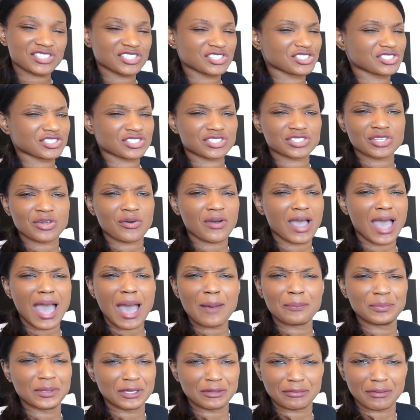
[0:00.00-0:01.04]
she's just so
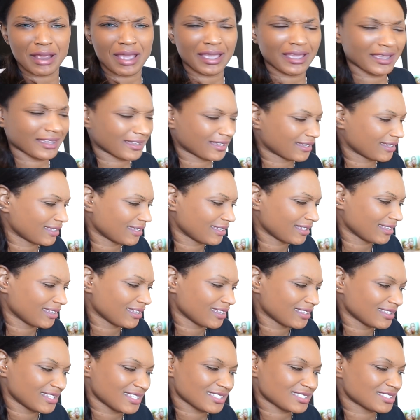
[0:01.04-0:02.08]
happy, right?
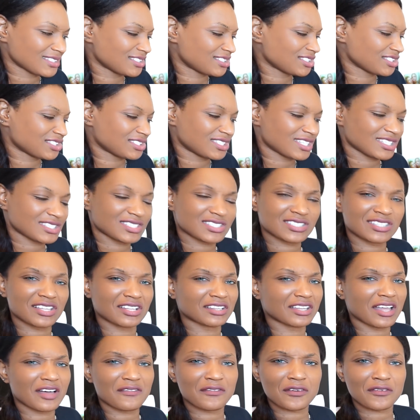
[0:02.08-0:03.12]
This is the
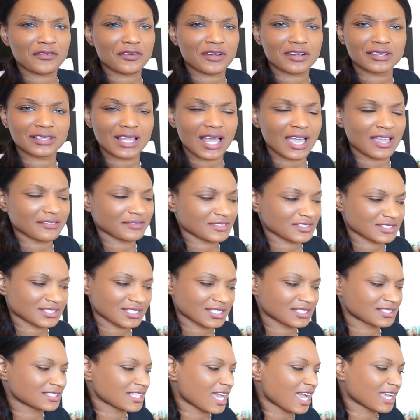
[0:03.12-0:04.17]
love of her life. This is
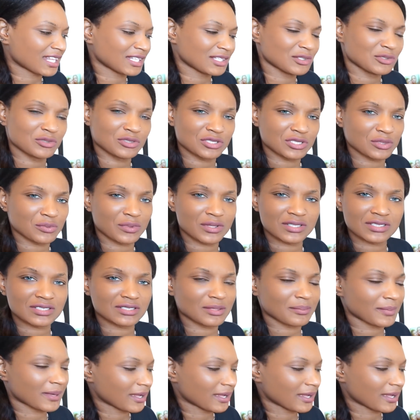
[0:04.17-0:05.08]
exactly who she wants to